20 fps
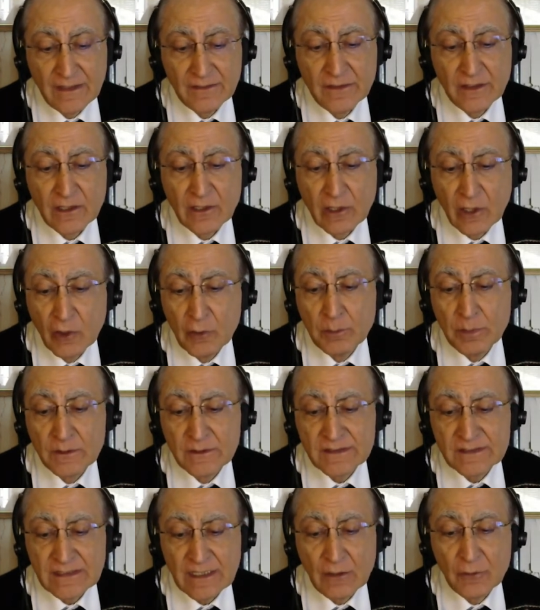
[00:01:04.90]
and the global
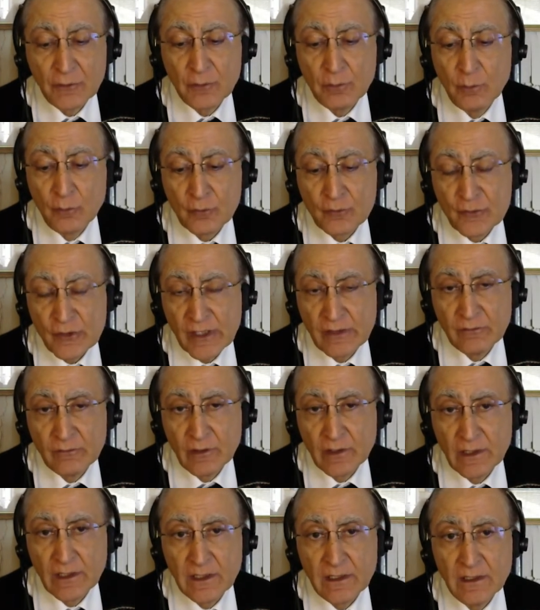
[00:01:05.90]
South more
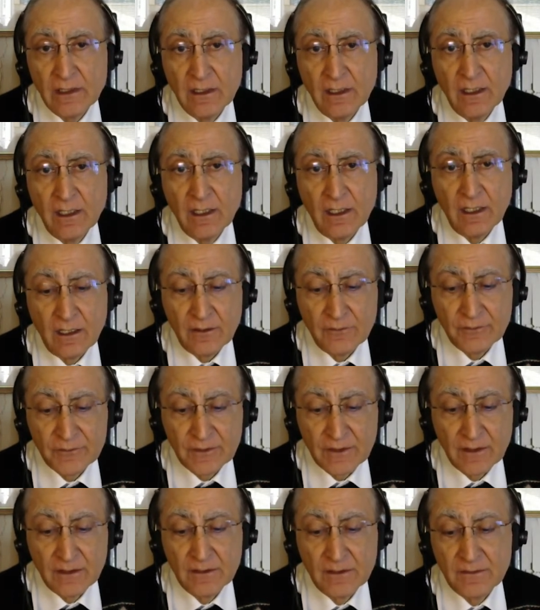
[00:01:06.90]
generally
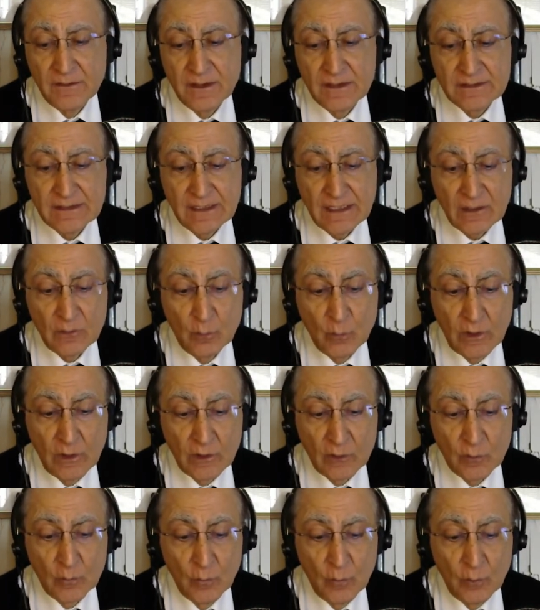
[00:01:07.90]
after the Second
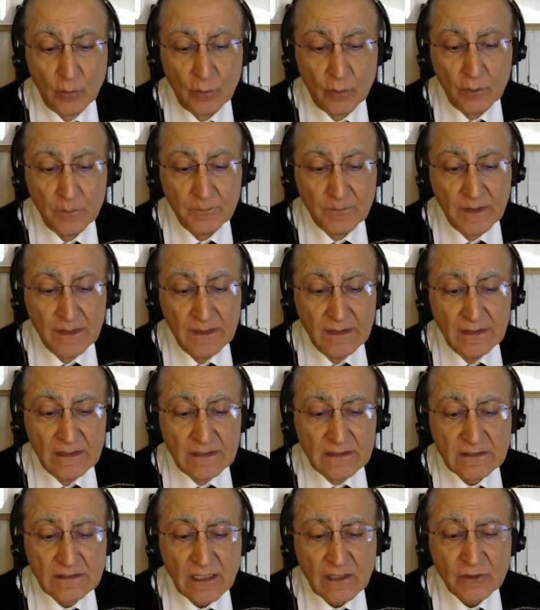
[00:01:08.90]
World War,
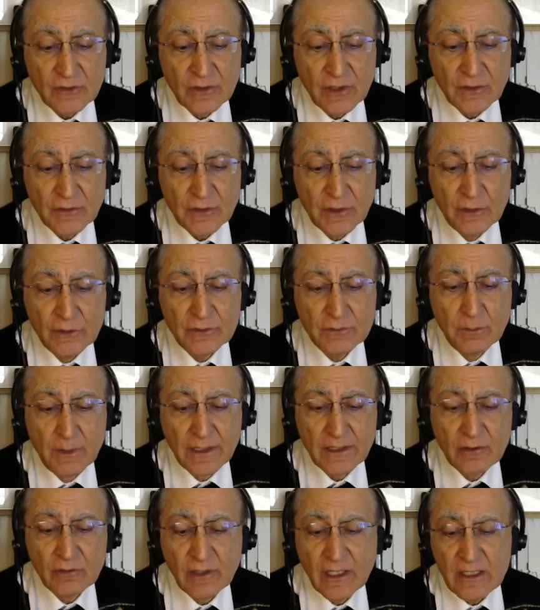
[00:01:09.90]
such that those
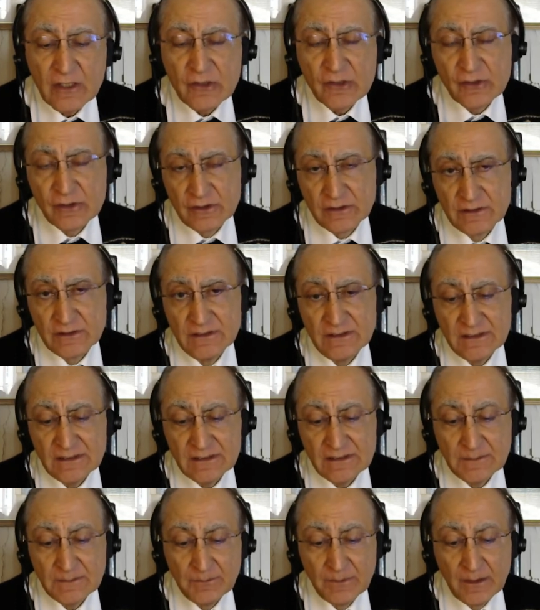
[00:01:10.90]
migrants